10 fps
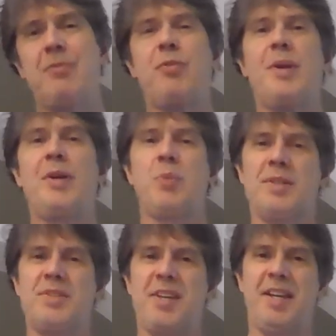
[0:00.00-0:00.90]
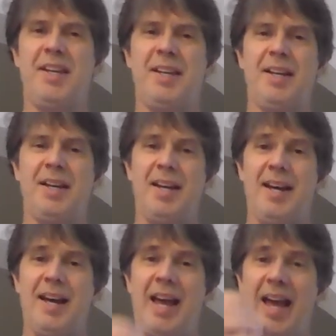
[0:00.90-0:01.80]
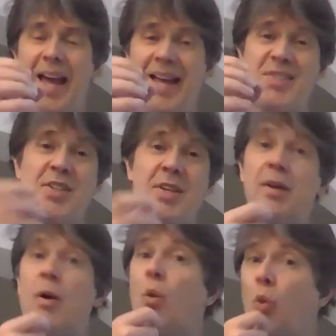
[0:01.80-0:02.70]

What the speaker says: frequency as the